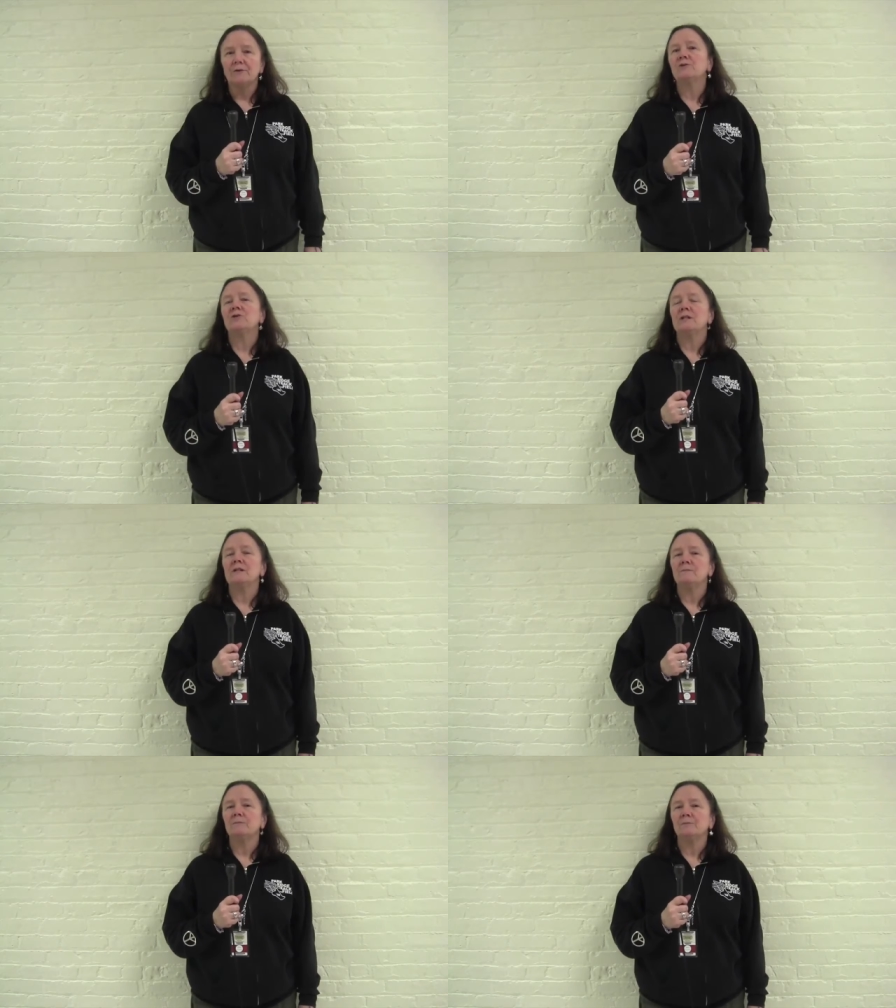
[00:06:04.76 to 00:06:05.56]
the
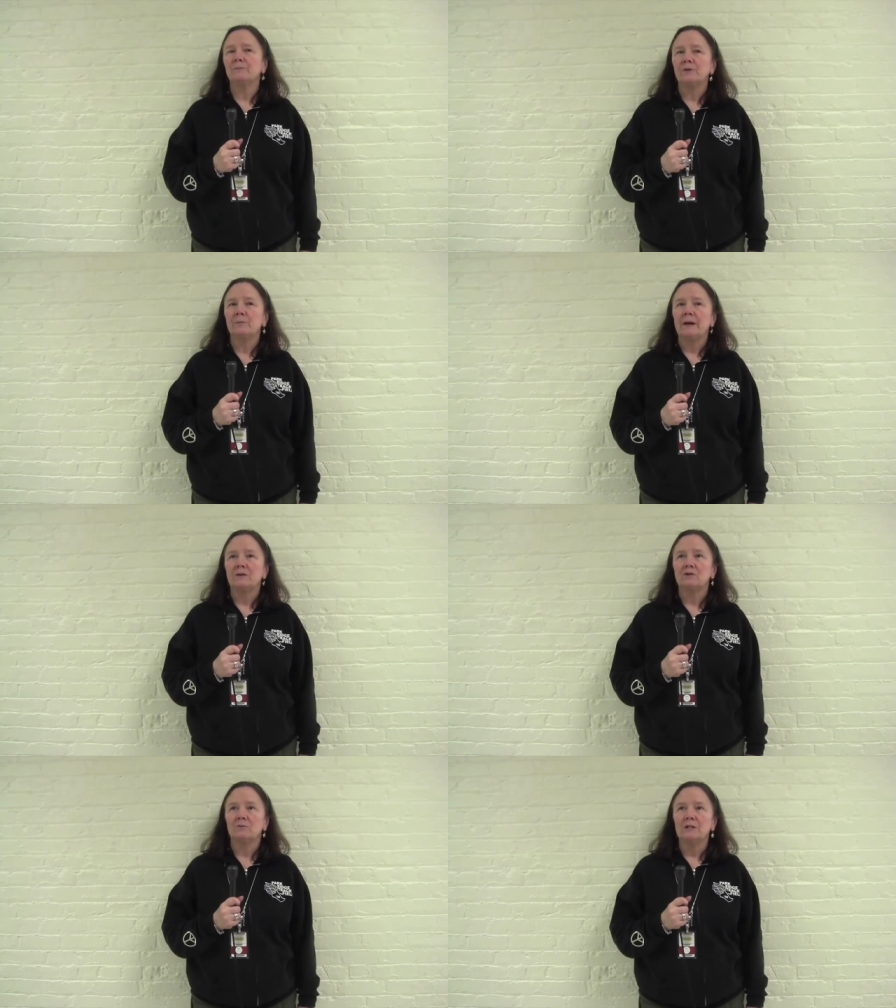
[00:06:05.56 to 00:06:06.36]
team for the
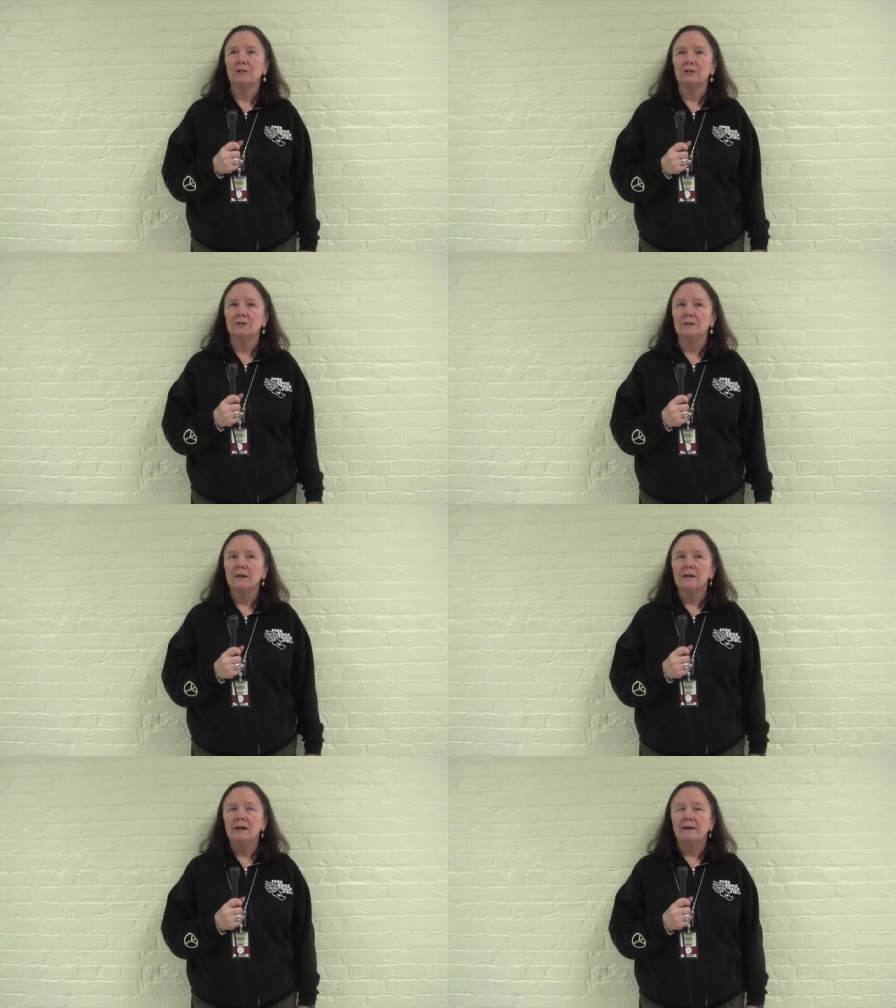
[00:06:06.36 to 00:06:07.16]
past three years,
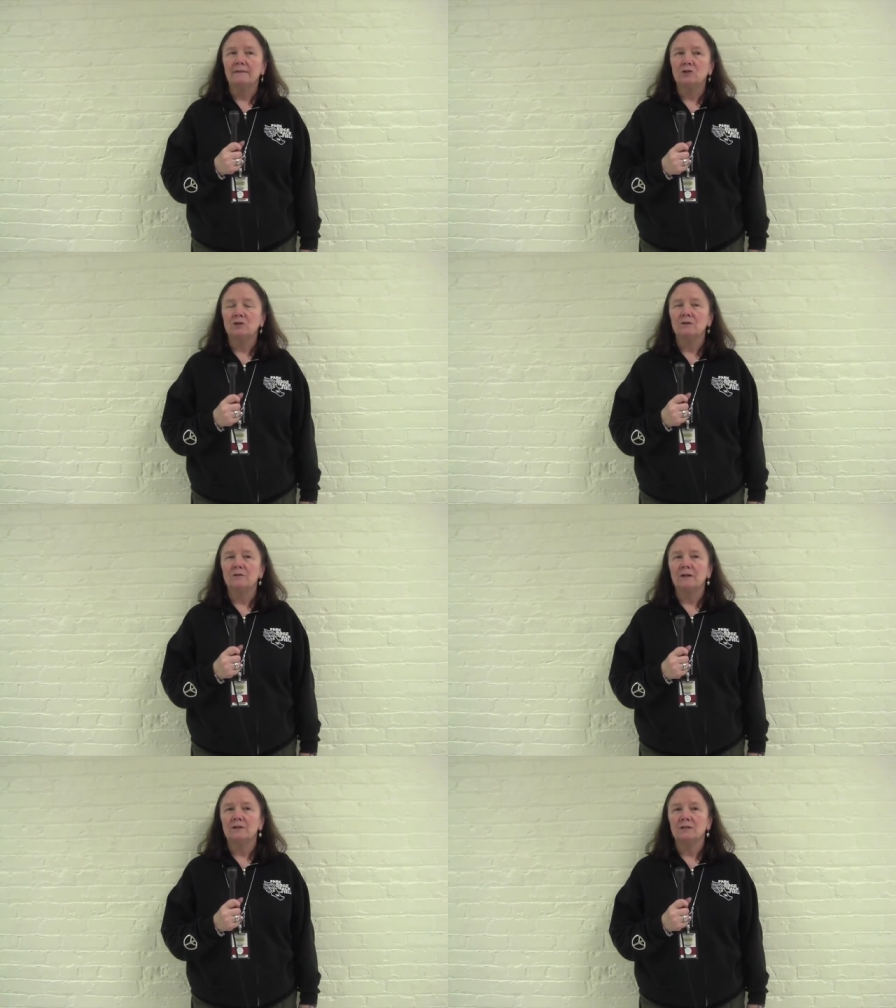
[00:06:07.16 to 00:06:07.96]
and this year
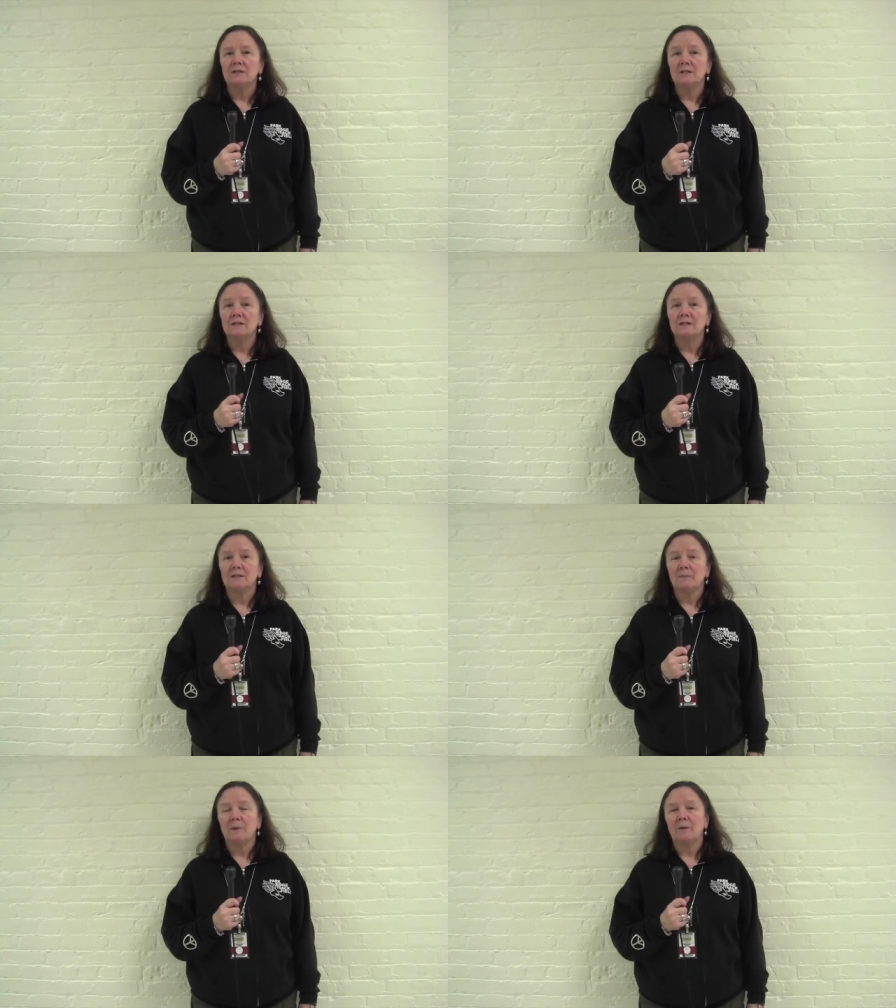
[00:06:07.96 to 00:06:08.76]
they just need to
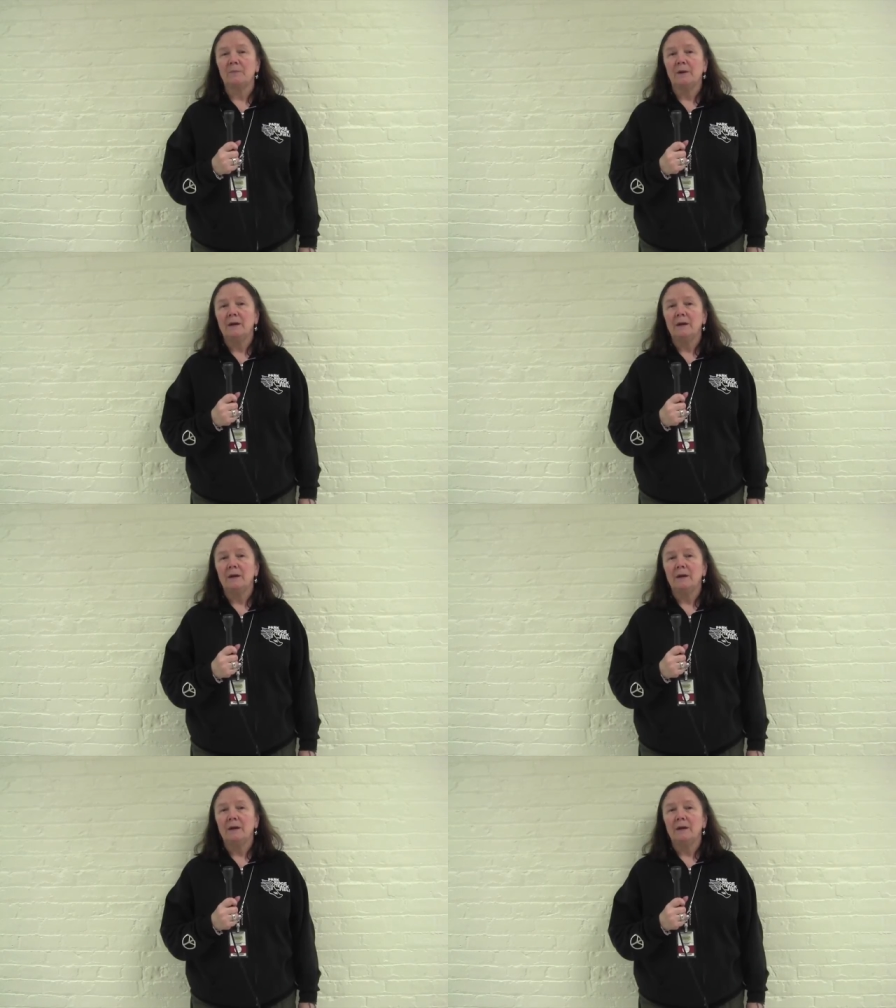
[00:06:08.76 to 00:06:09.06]
step up.